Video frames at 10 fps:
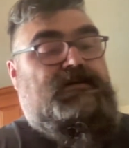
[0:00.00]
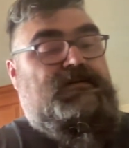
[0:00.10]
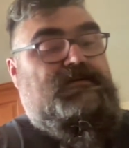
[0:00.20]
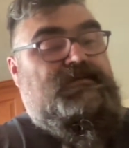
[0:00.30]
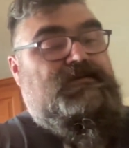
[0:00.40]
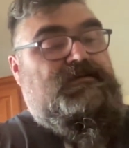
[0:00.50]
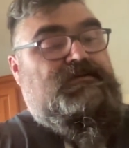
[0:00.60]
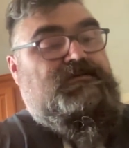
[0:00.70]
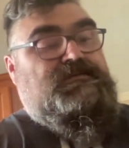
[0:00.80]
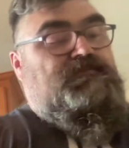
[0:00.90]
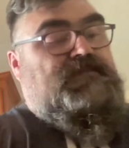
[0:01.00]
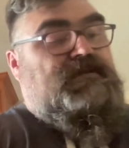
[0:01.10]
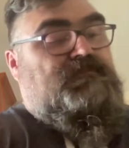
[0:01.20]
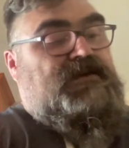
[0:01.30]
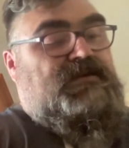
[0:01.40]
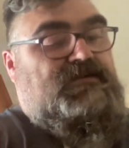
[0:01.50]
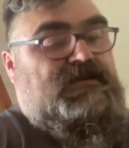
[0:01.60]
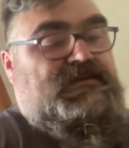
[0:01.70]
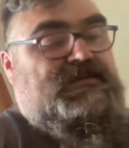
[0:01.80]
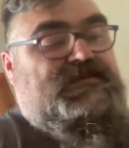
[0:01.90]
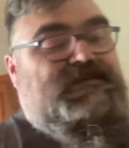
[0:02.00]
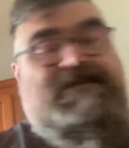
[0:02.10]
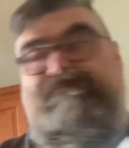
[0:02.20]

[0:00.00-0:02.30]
I like my Marys a